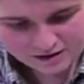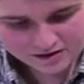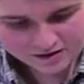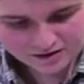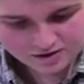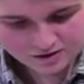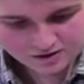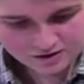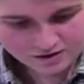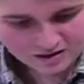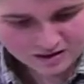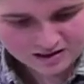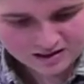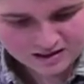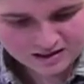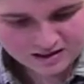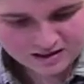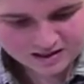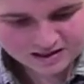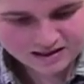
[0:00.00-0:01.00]
so you guys
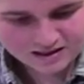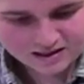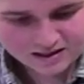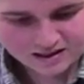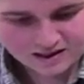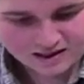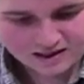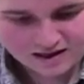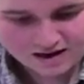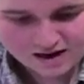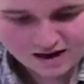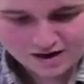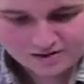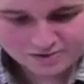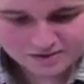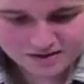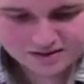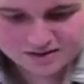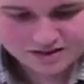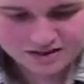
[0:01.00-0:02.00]
can see how
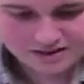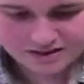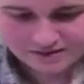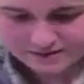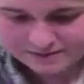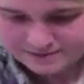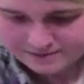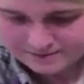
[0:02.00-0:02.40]
it's done.